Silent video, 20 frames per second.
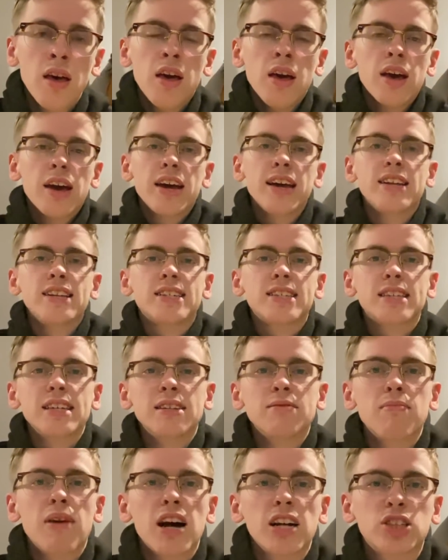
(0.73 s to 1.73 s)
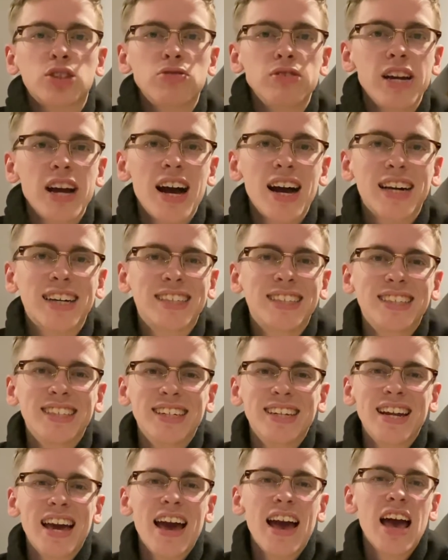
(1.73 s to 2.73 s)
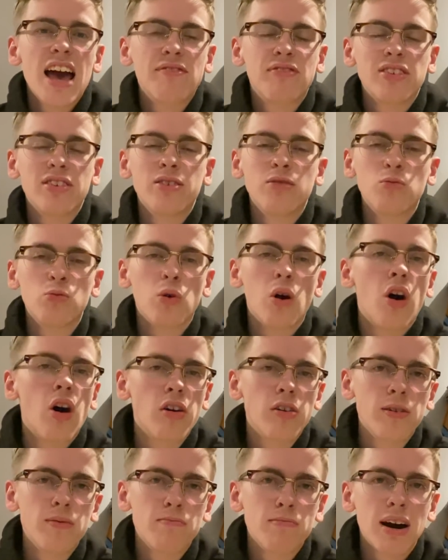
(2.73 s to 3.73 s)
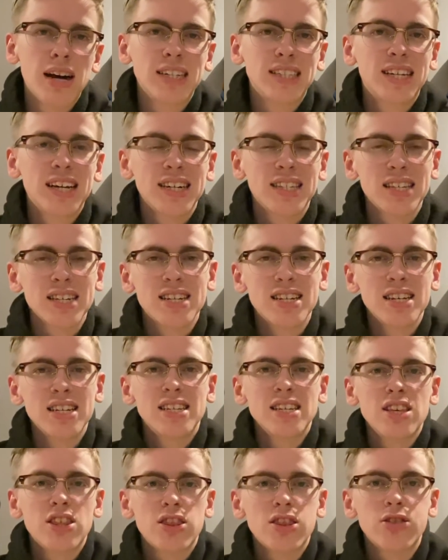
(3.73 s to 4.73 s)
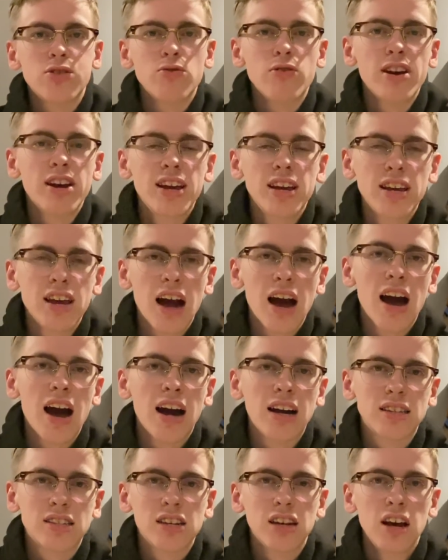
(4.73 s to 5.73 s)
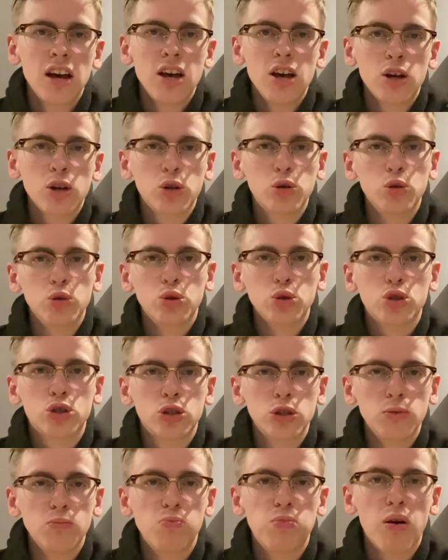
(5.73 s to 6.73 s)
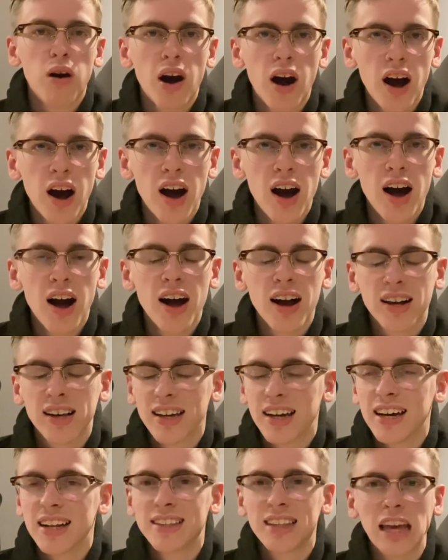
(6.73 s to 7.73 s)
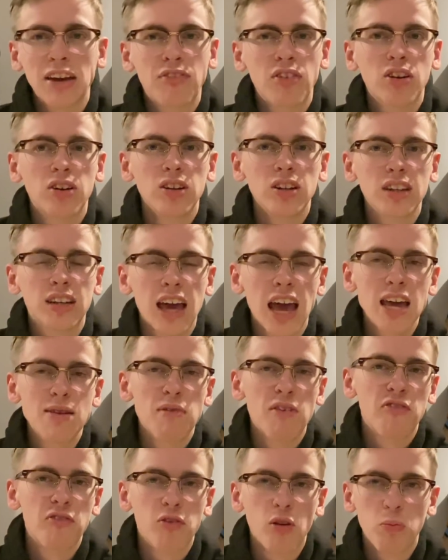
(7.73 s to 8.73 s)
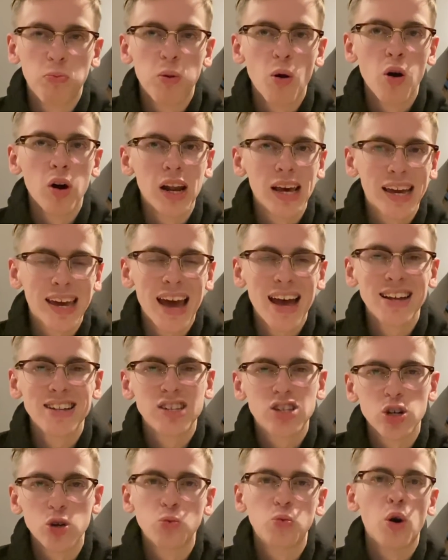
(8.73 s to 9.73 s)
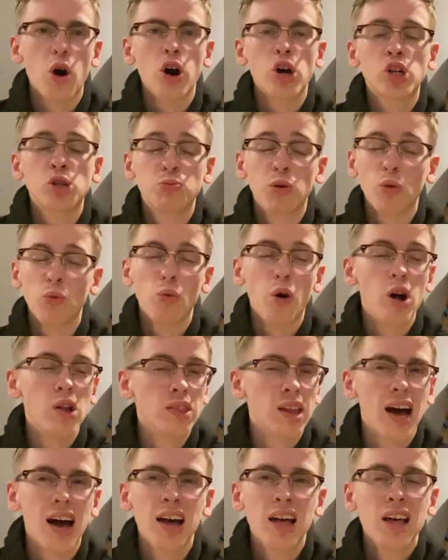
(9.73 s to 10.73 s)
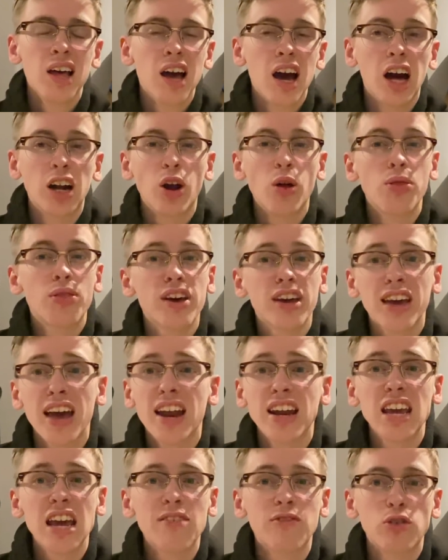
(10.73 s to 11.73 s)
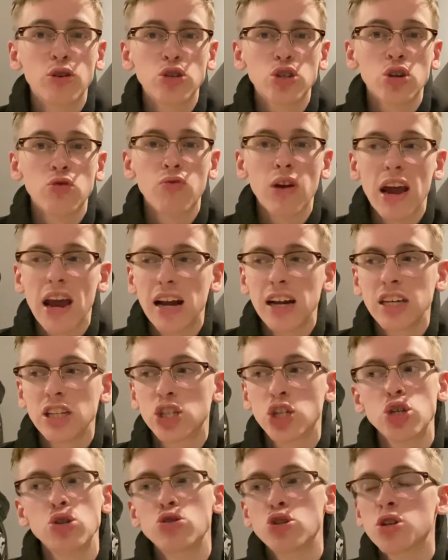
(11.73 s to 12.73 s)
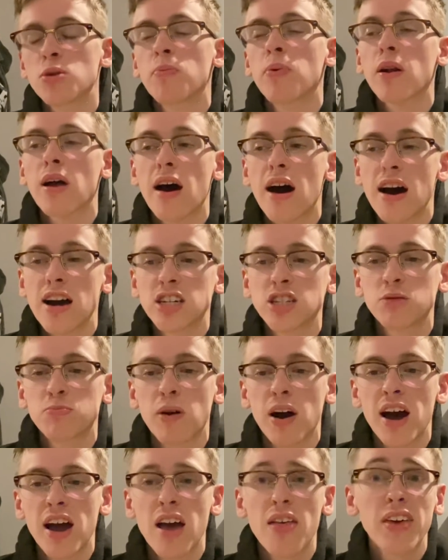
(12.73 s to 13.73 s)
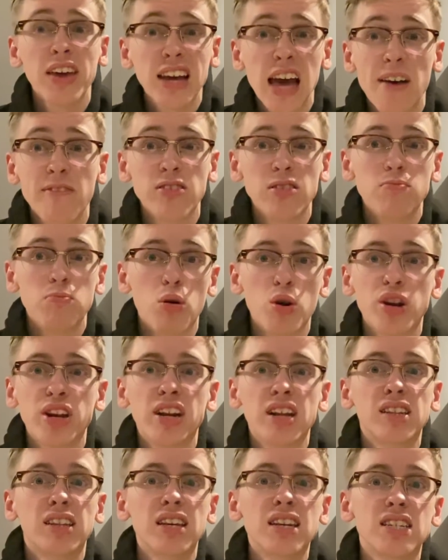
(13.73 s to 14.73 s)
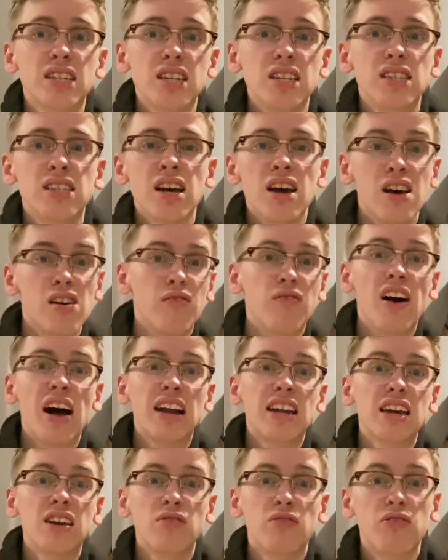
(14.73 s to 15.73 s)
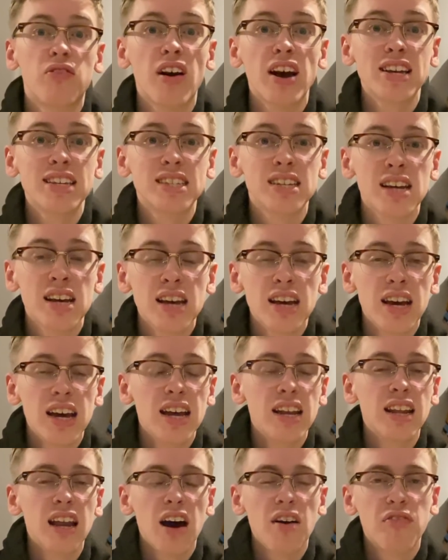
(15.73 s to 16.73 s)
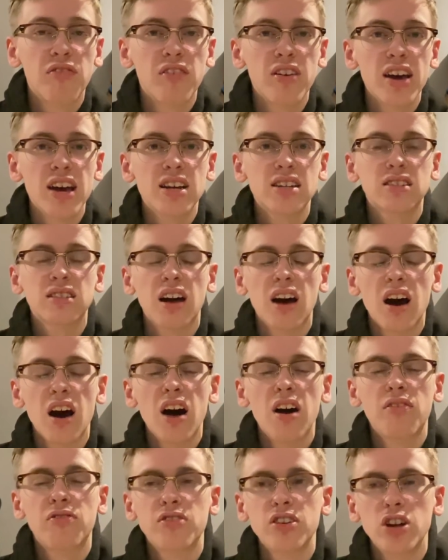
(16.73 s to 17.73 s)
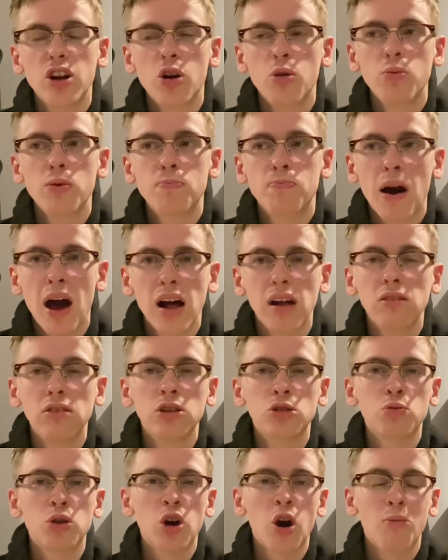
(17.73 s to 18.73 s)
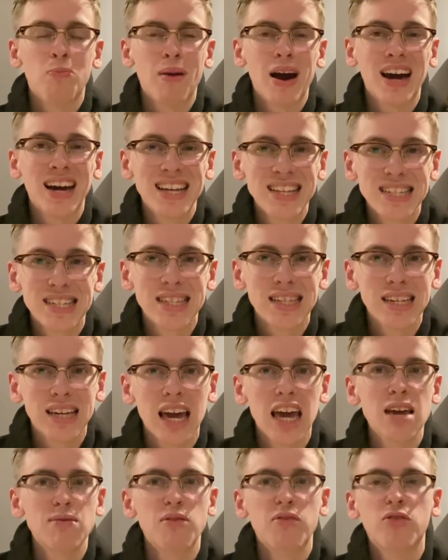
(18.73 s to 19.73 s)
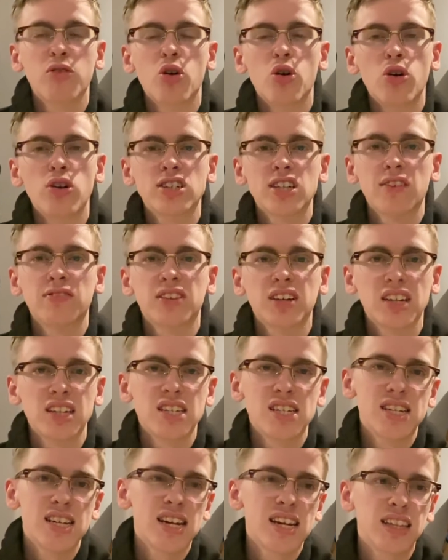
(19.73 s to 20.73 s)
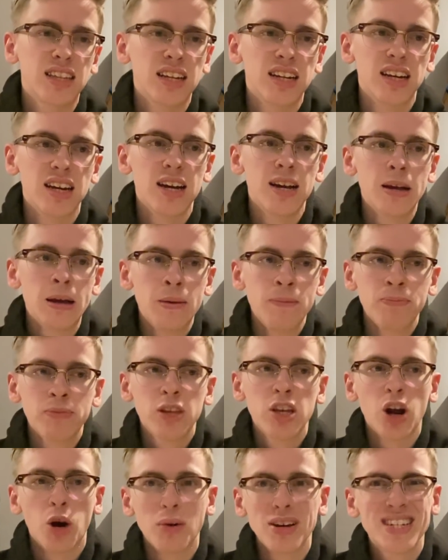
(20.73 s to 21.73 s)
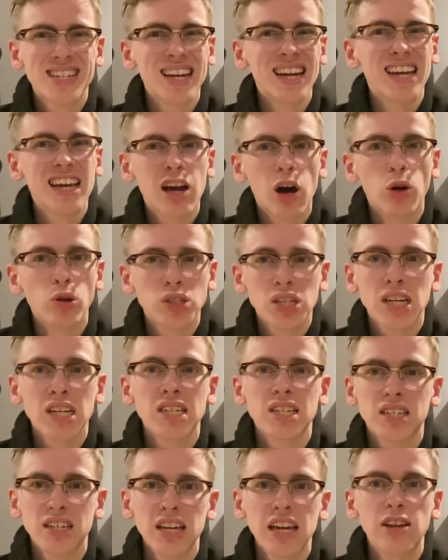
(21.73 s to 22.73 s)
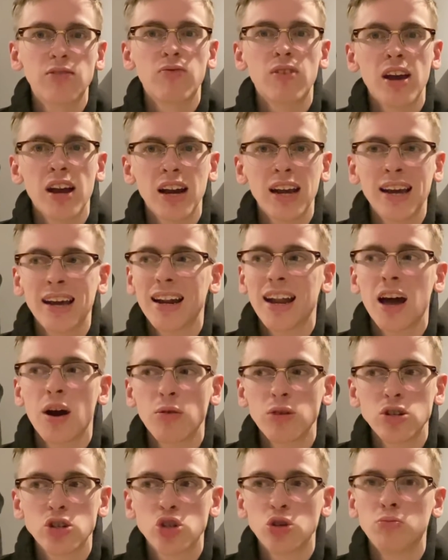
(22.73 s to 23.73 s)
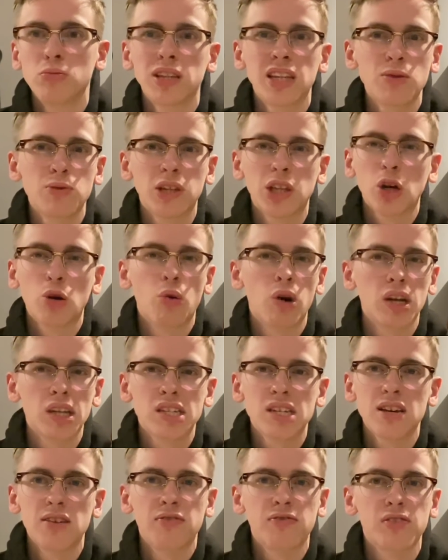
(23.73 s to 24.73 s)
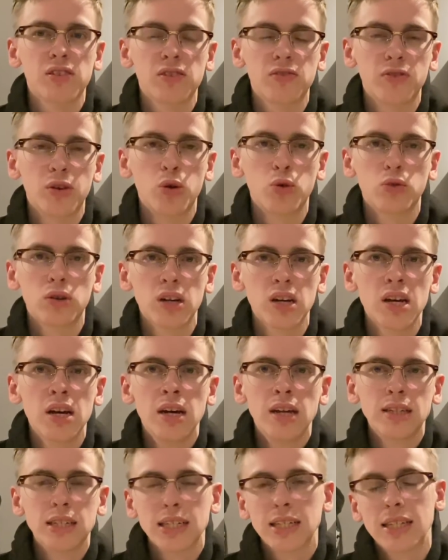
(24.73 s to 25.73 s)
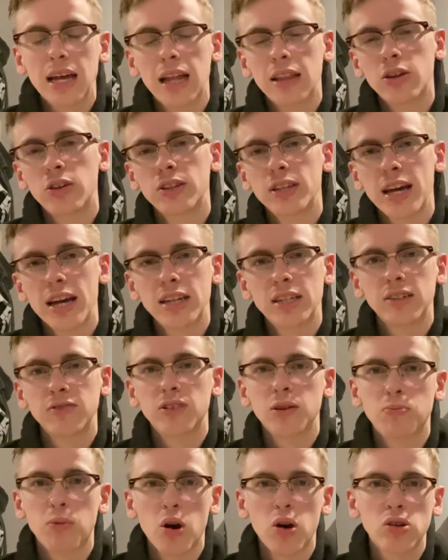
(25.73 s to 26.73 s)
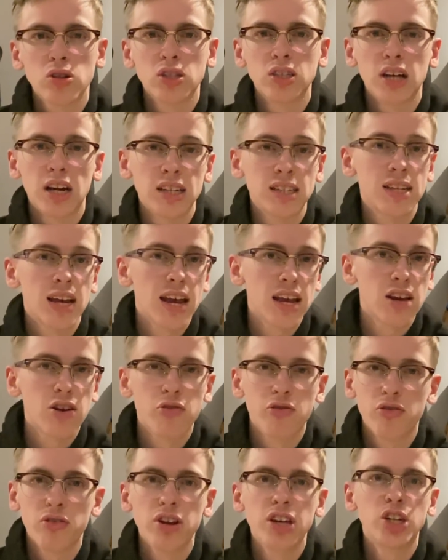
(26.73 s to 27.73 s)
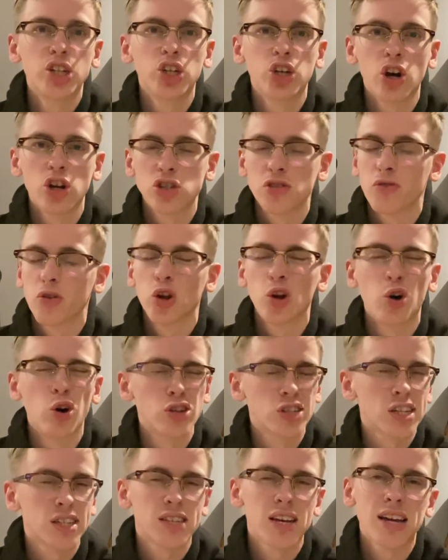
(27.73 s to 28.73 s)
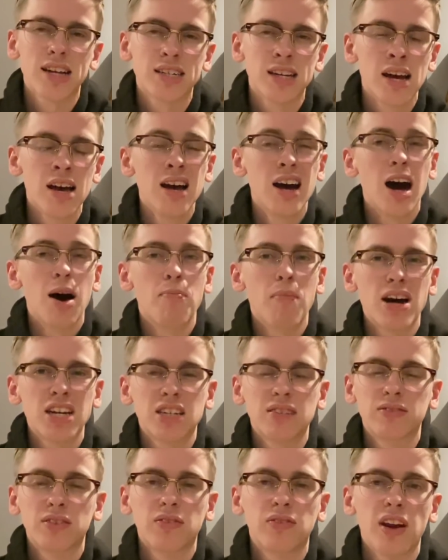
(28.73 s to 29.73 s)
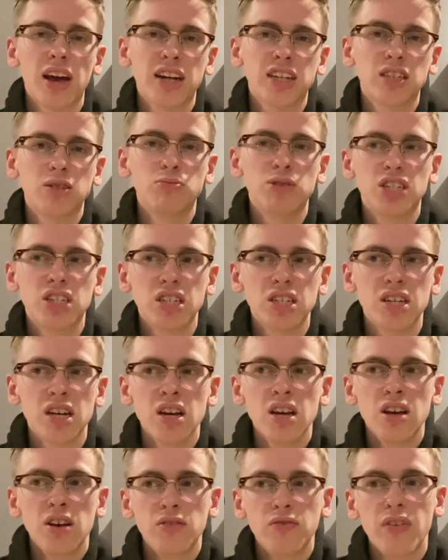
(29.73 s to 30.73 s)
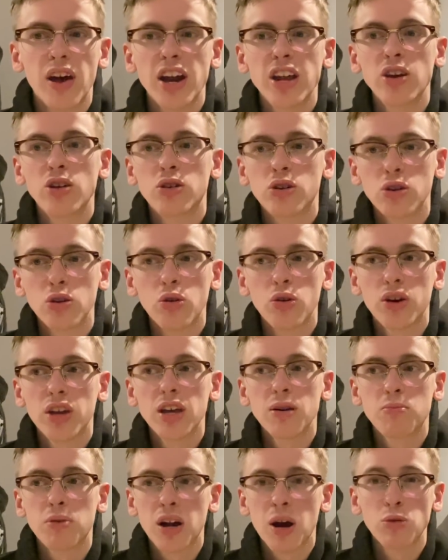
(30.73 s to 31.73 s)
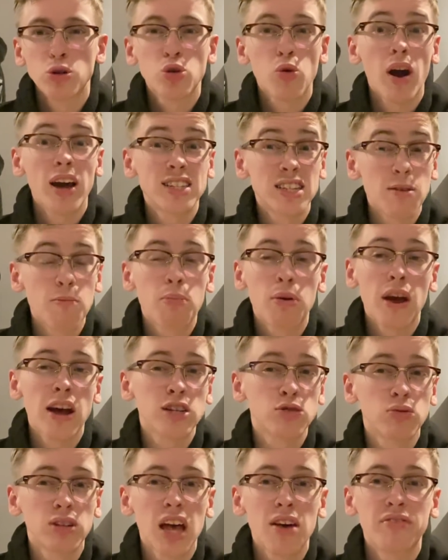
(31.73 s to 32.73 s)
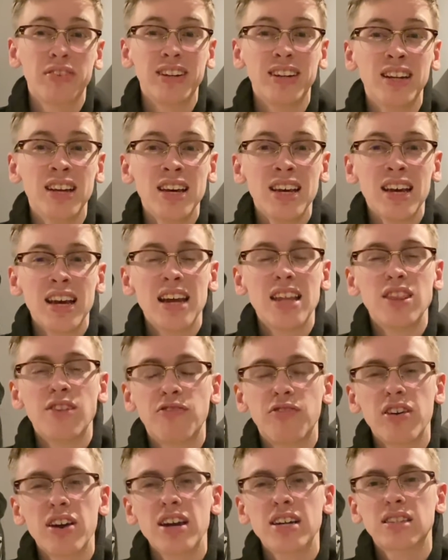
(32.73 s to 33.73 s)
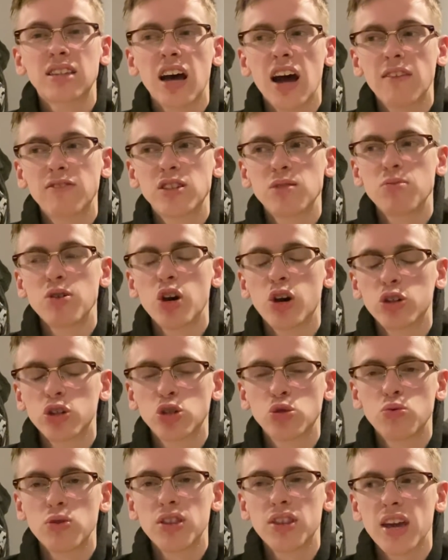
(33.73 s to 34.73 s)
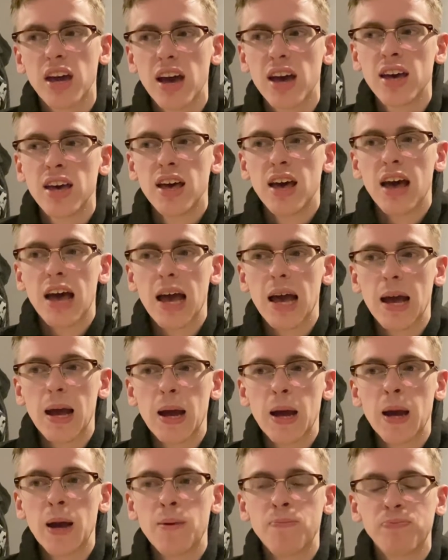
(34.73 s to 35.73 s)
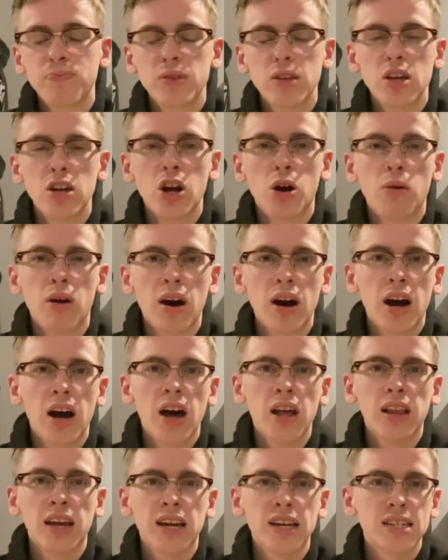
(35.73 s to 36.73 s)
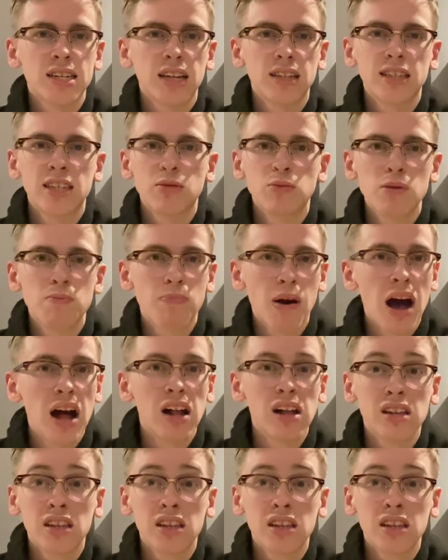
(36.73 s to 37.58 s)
Instant match reaction. Everton 1, Manchester City 3 at Goodison Park. A difficult game of football again to watch, but one that I don't think any of us are really too surprised by. I think Everton put in a decent, valiant fight in that first half. You know, we battled, we got back into the game, of course, after conceding a silly goal to concede, really, allowing somebody with the quality of Phil Foden to stand on the edge of the box and take a free shot. Of course, it takes a massive deflection, which is very unlucky, but I was quite impressed with Everton in the first half, to be honest with you. Like I said, I think we battled.